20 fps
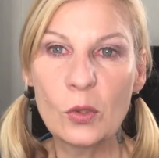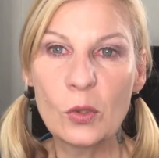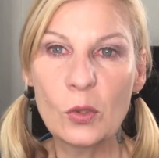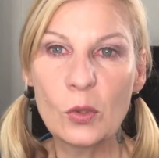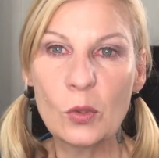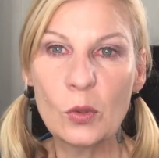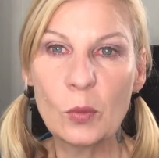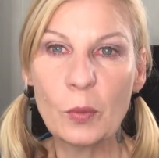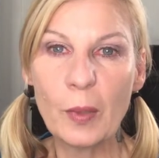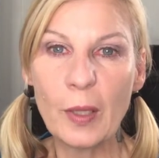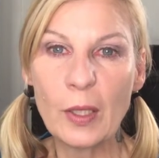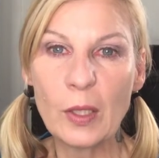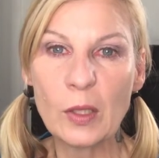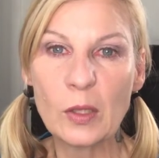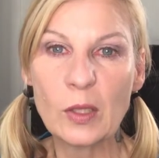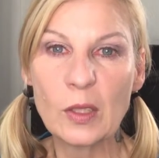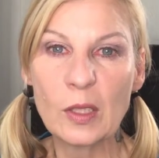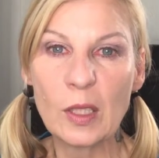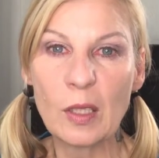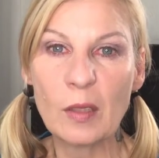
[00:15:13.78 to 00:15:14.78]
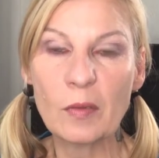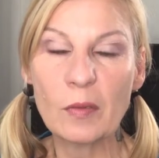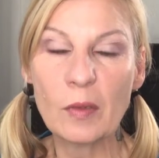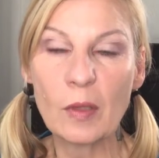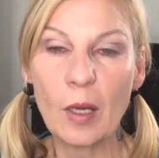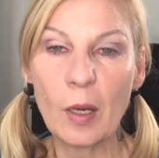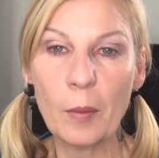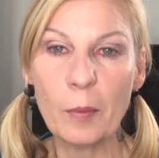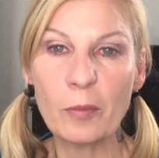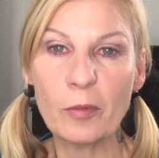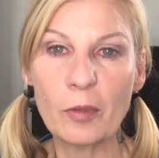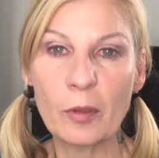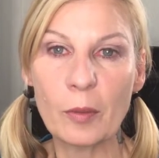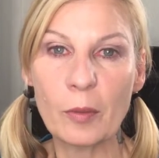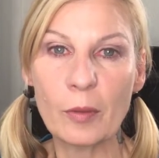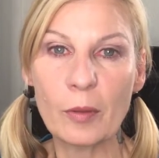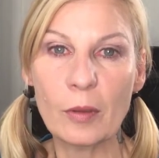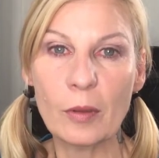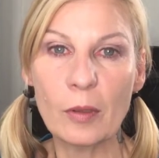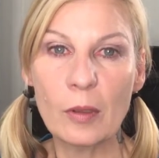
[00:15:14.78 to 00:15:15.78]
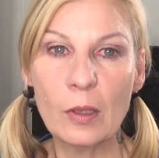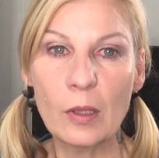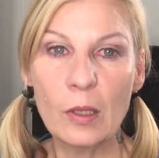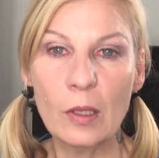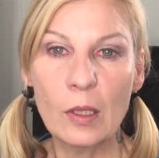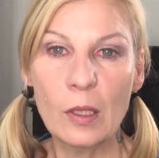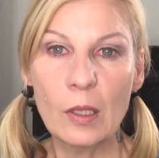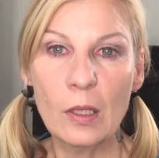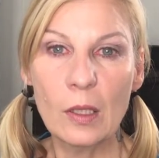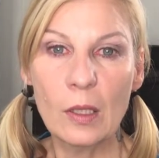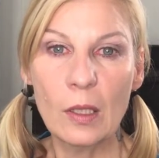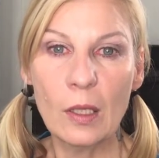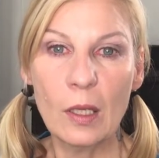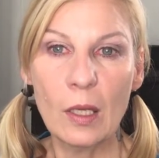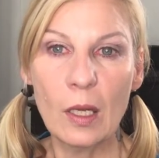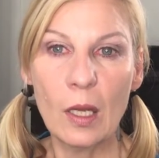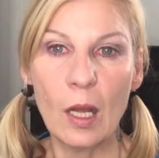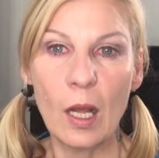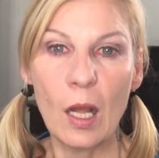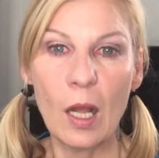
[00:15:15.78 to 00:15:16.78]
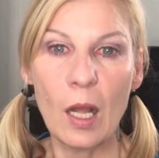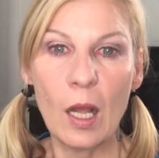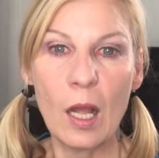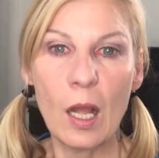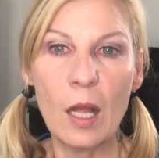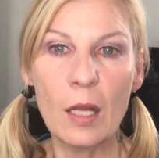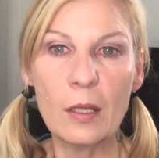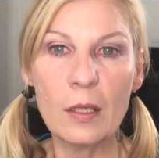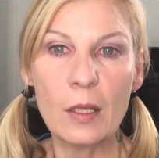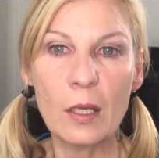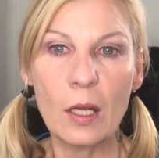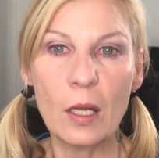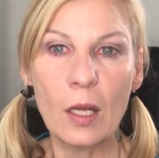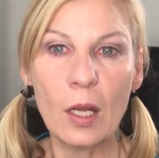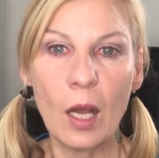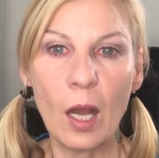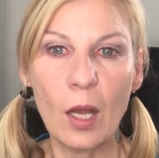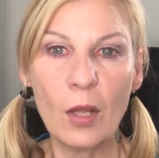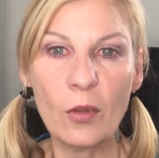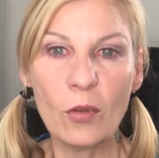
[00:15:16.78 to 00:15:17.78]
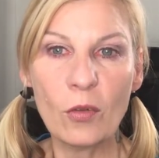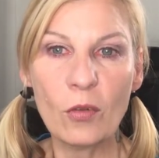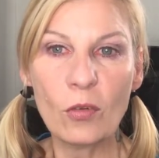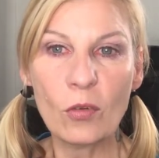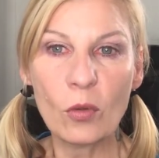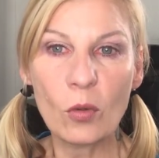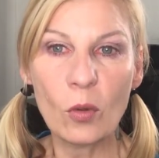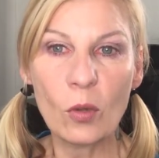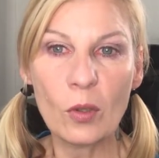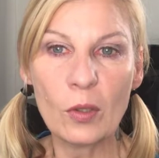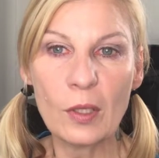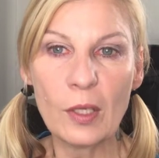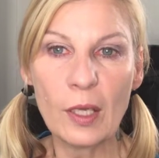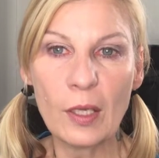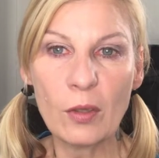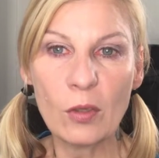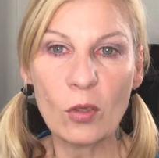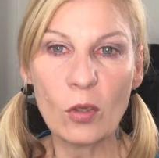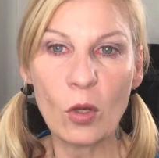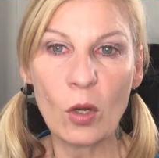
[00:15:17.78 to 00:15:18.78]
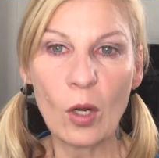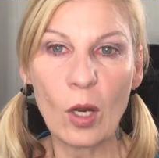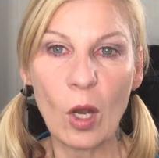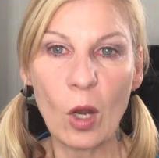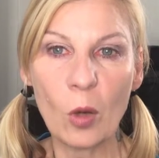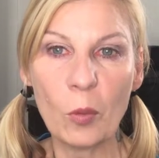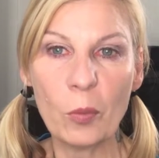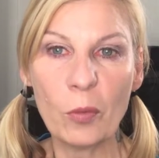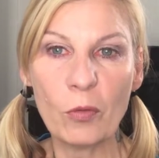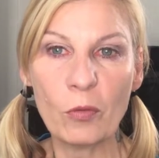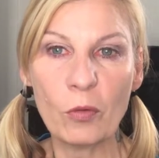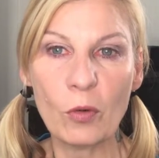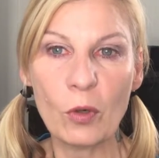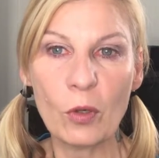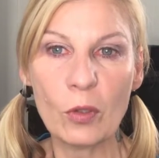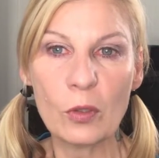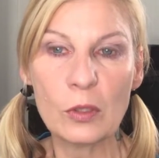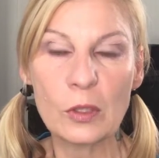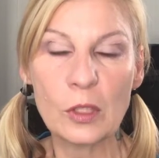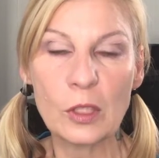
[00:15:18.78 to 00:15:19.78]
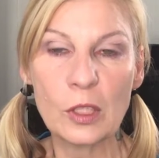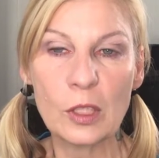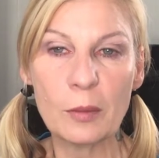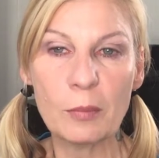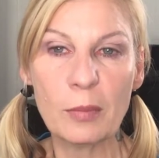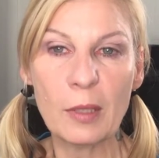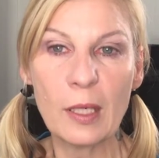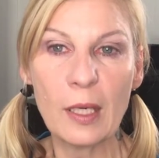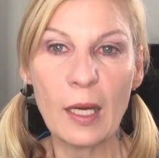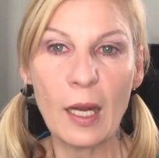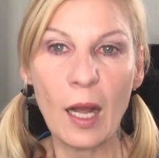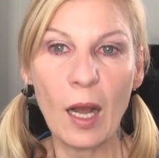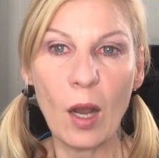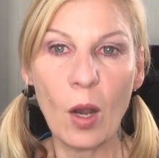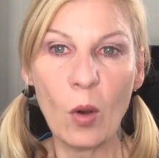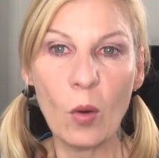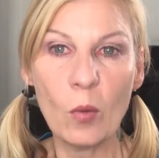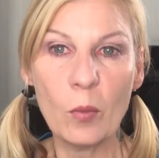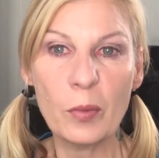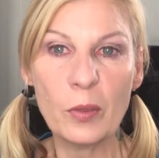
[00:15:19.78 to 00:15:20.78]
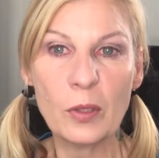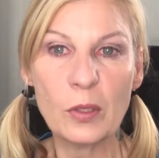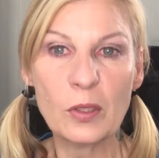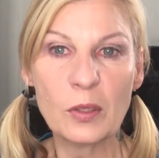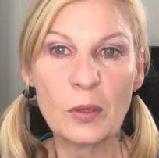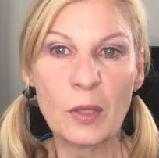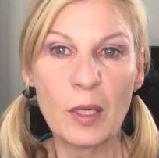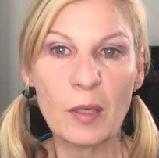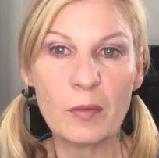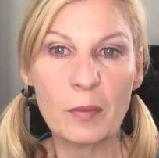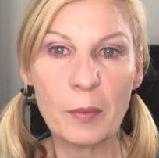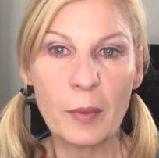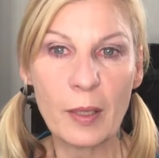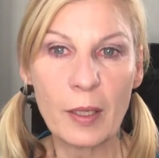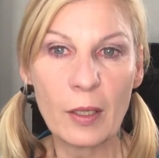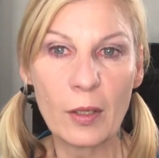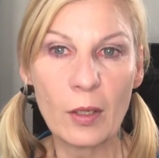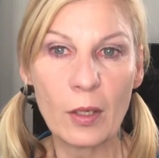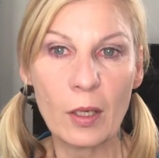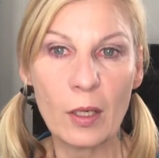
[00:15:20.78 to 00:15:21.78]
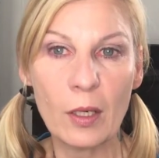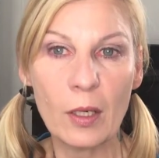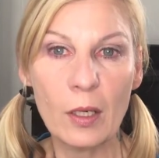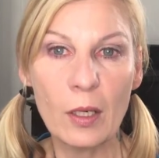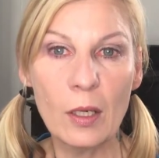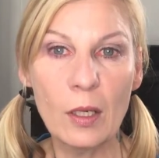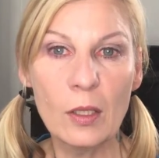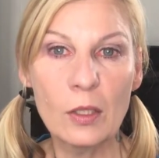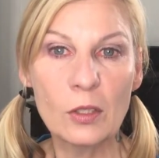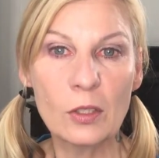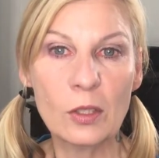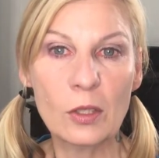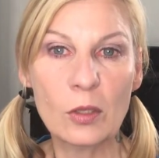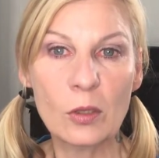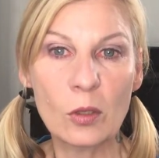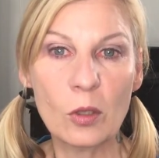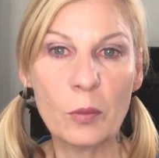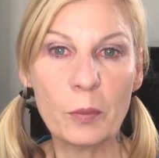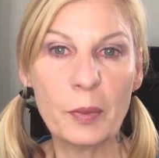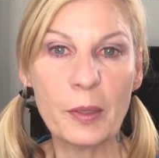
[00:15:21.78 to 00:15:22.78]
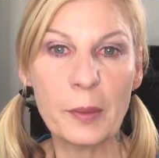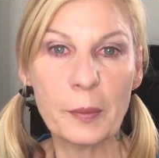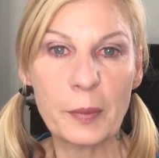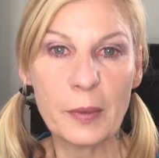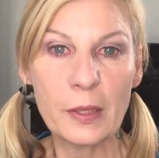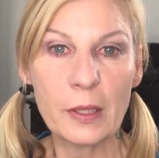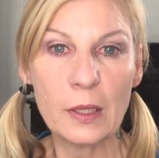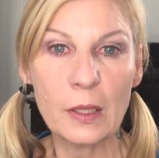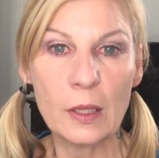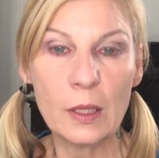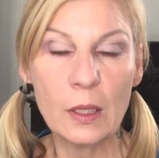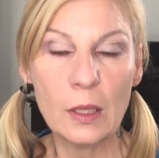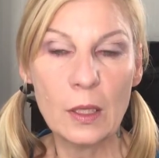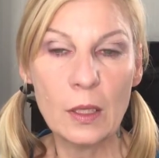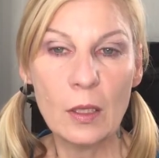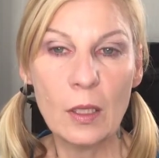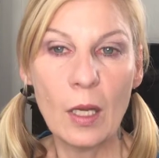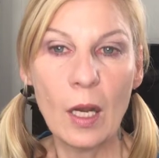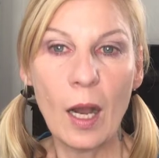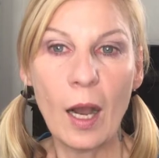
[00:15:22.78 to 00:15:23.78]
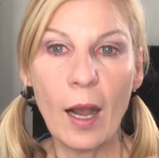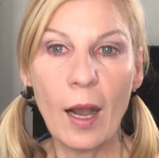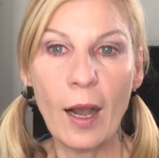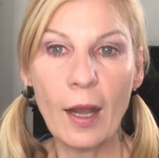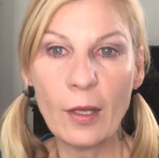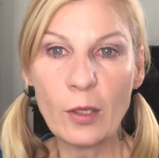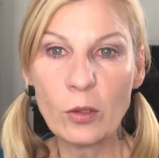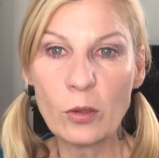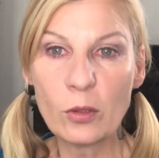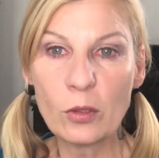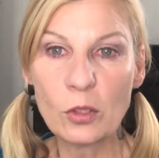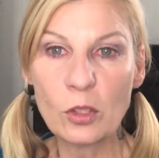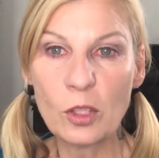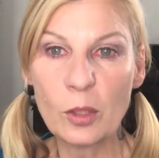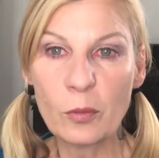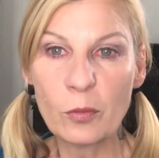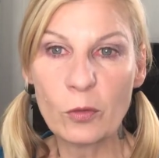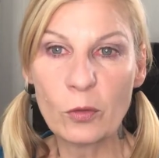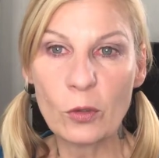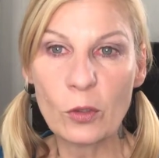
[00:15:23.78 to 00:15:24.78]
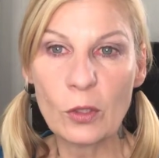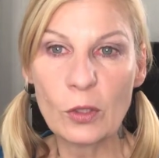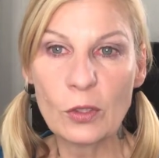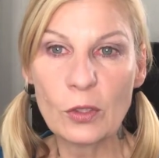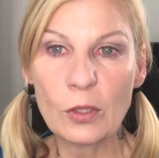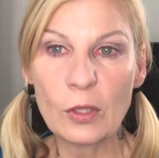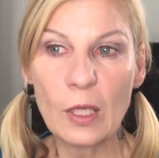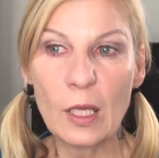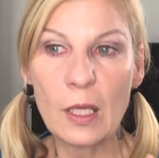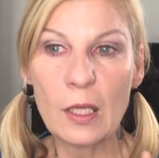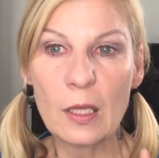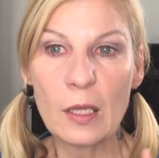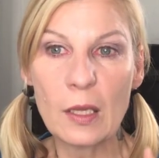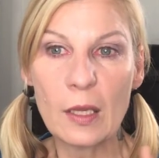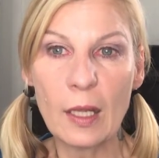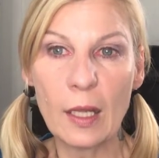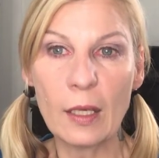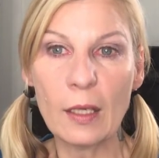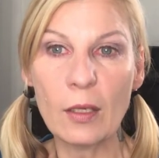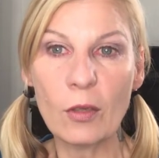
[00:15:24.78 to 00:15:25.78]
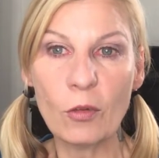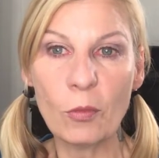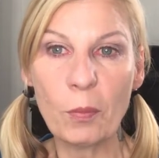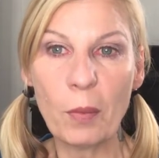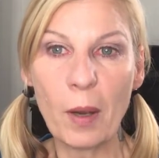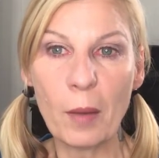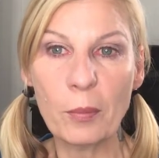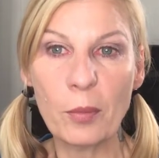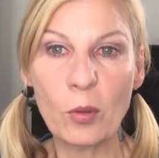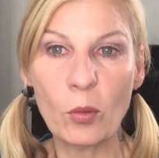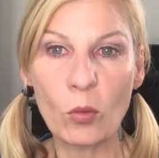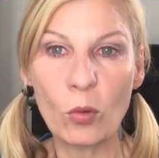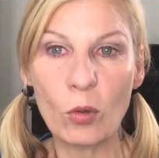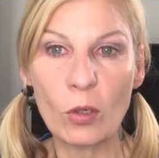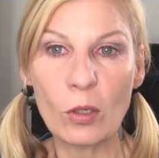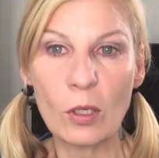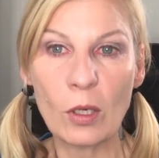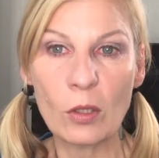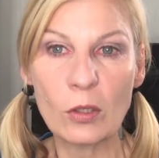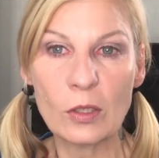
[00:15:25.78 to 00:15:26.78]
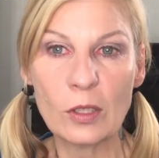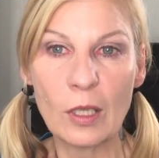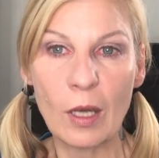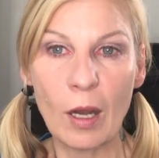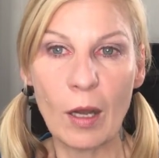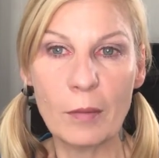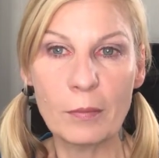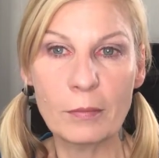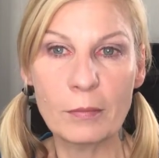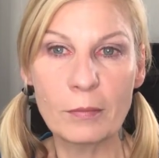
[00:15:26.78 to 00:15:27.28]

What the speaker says: to make yourself comfortable. And I used to take the dog out before I go to the gym, but now, because I have a backyard, she can go pee-pee. I go to the gym first, and then it's puppy workout time.